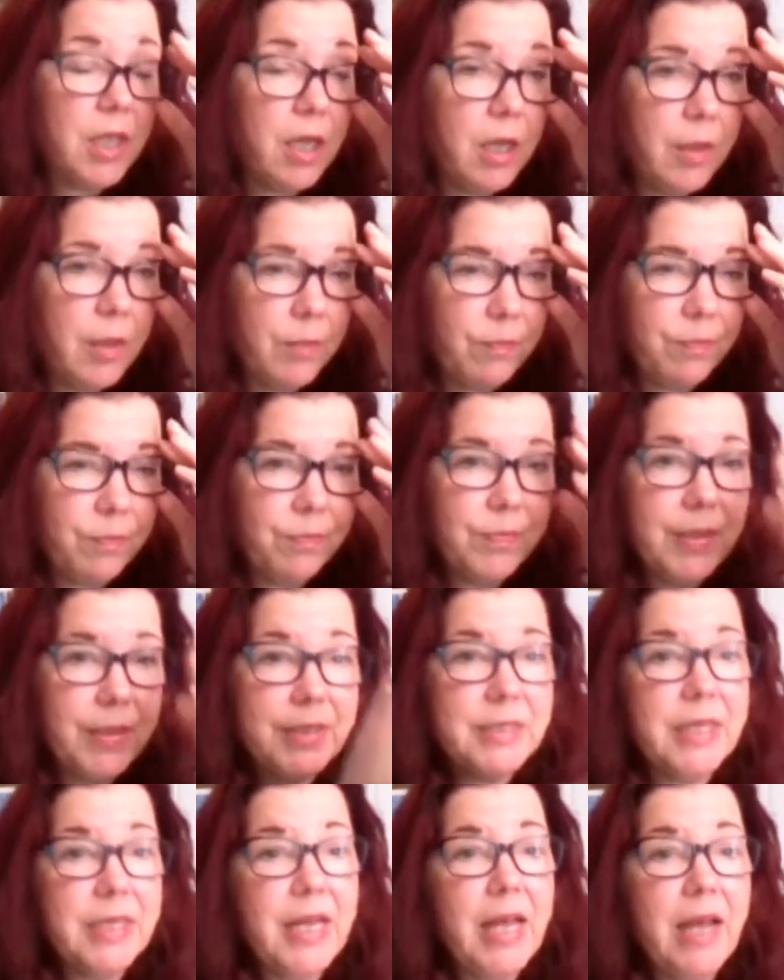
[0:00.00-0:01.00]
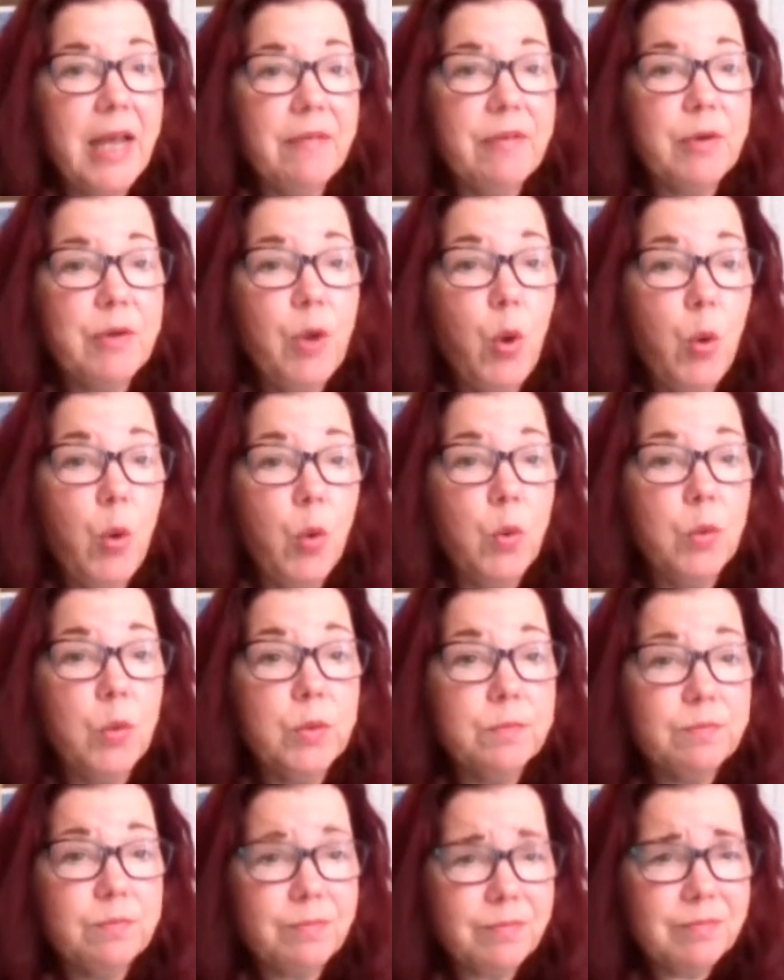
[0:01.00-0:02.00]
I did have a
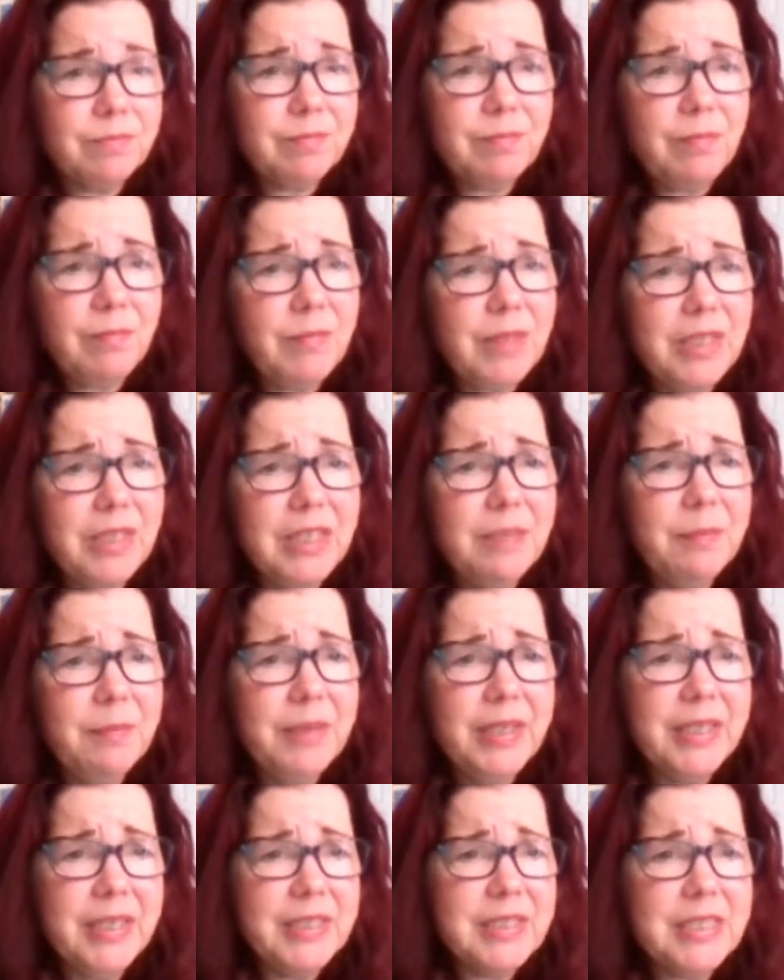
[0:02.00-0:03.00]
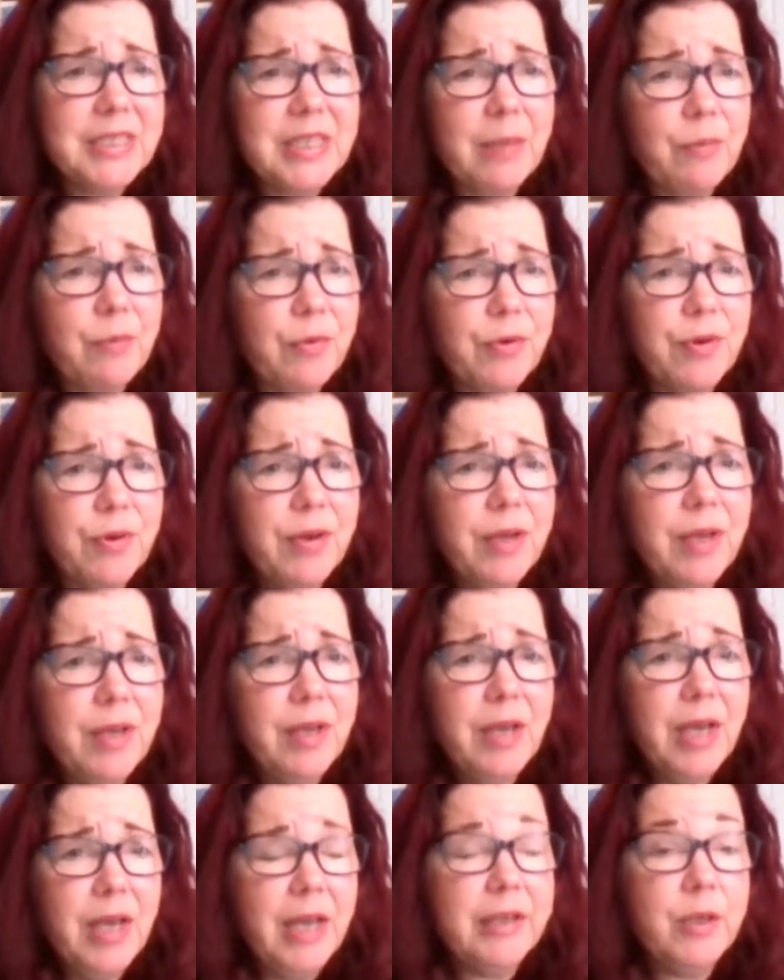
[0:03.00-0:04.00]
cold in the beginning of December,
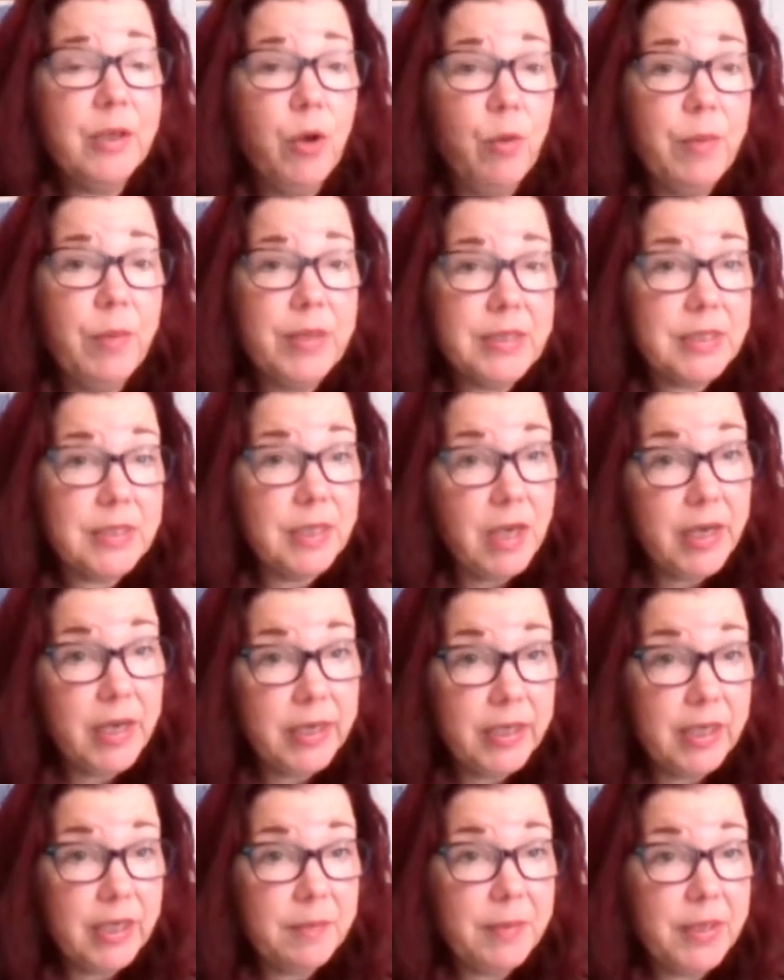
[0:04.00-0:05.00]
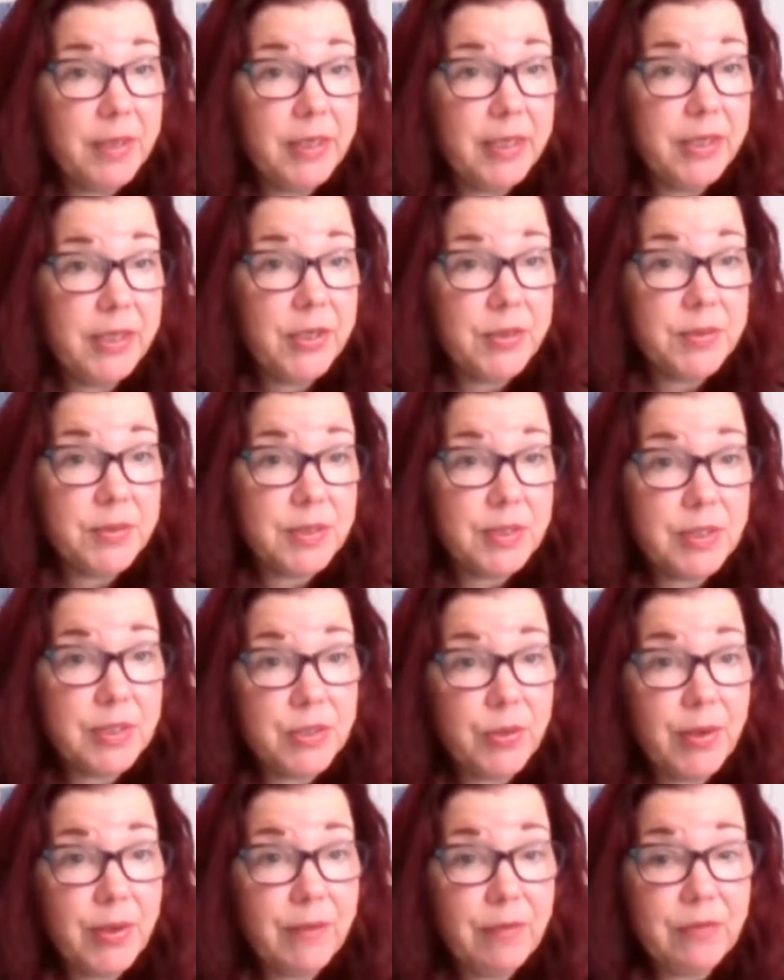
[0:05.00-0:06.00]
and cold medicine kind of kicked me out of ketosis.
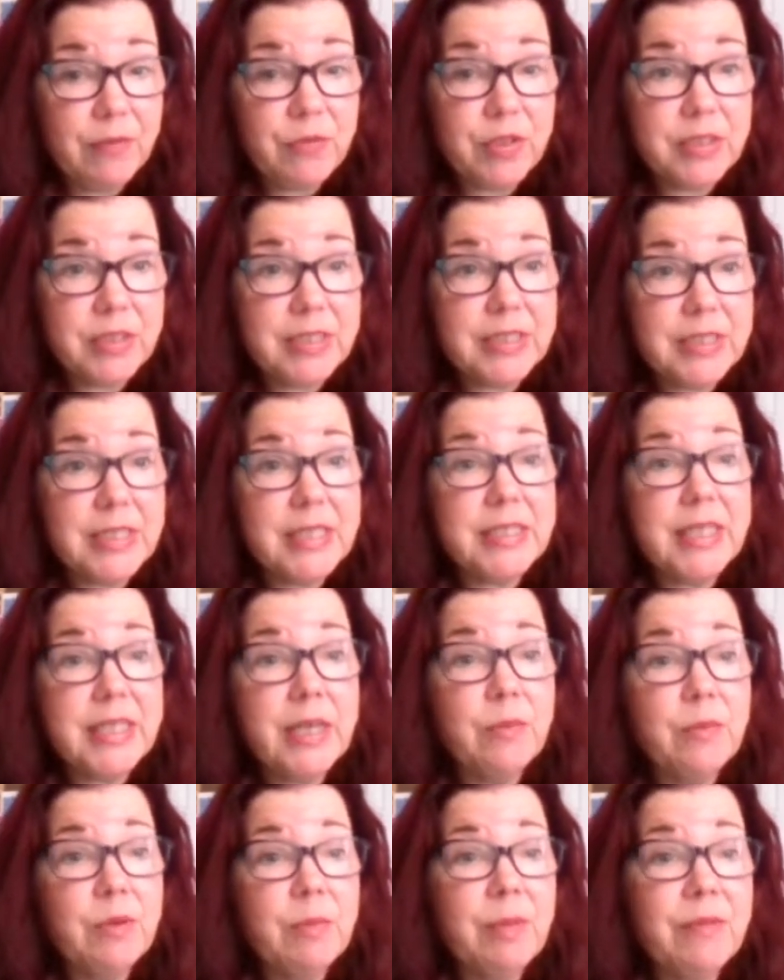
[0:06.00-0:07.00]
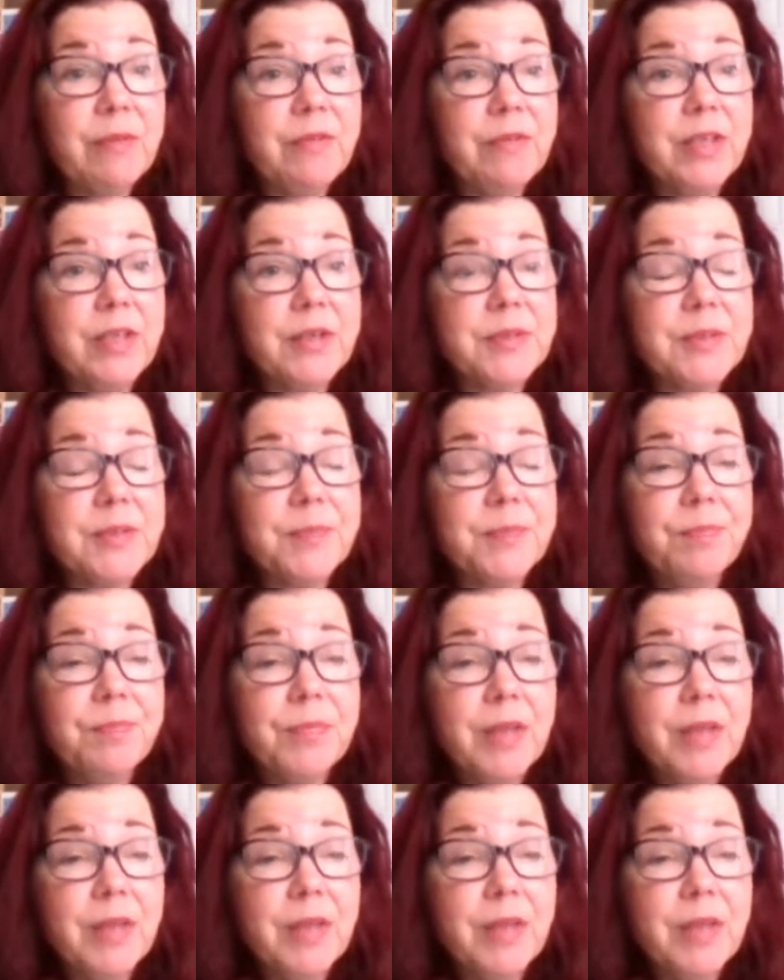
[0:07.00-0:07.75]
So I've discussed that in one of my videos.